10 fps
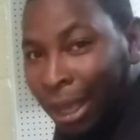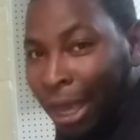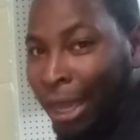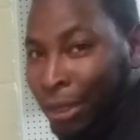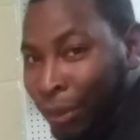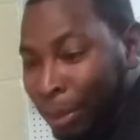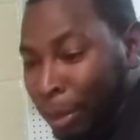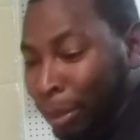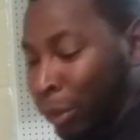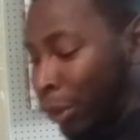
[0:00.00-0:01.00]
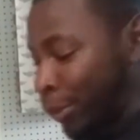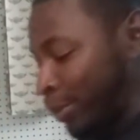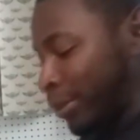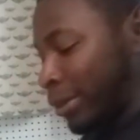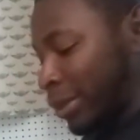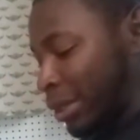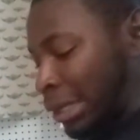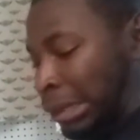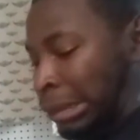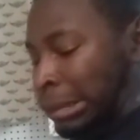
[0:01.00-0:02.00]
ungrip a board.
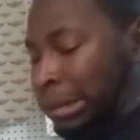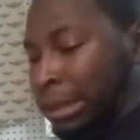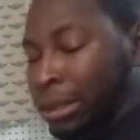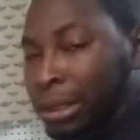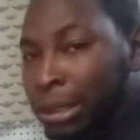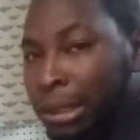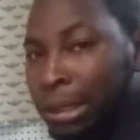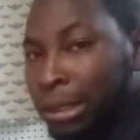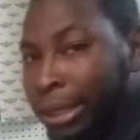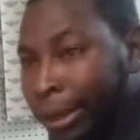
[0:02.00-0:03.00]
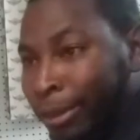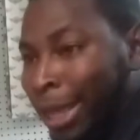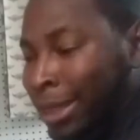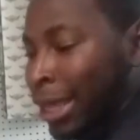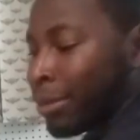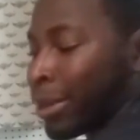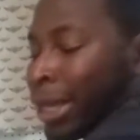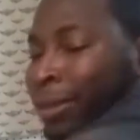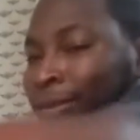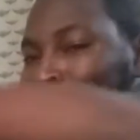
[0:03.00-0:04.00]
So, sorry about that,
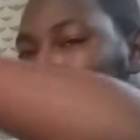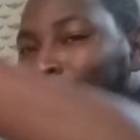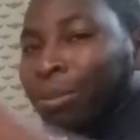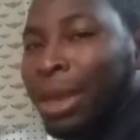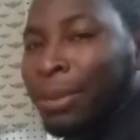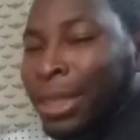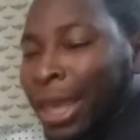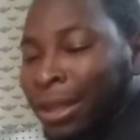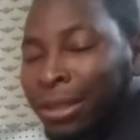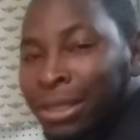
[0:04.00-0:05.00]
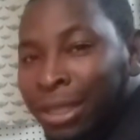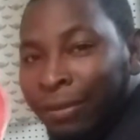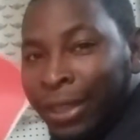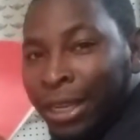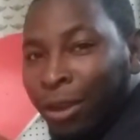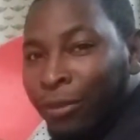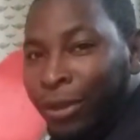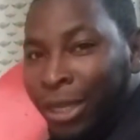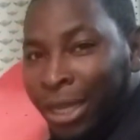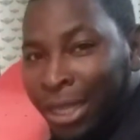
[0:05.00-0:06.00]
but maybe that's a video
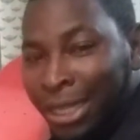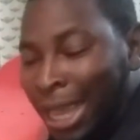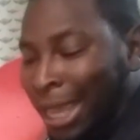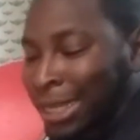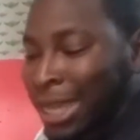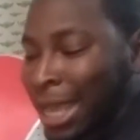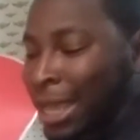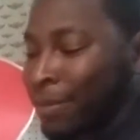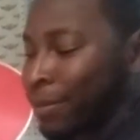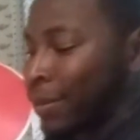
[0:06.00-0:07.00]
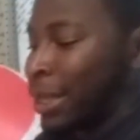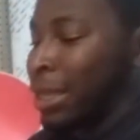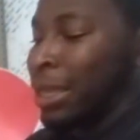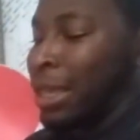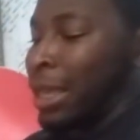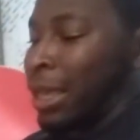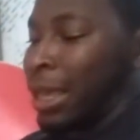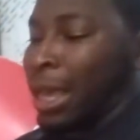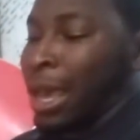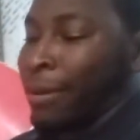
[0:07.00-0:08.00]
for another day and time.
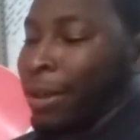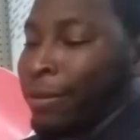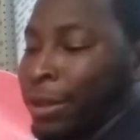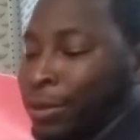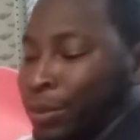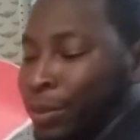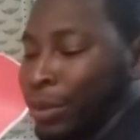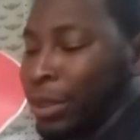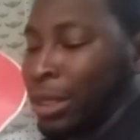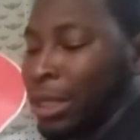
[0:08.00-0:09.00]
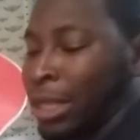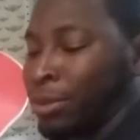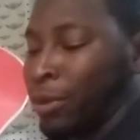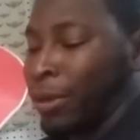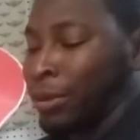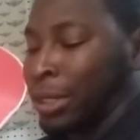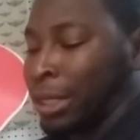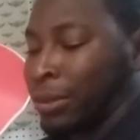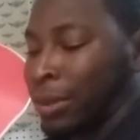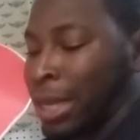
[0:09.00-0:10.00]
However, let's move on to
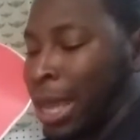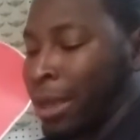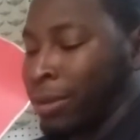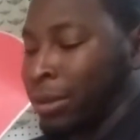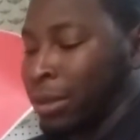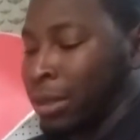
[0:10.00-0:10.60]
this one. Now,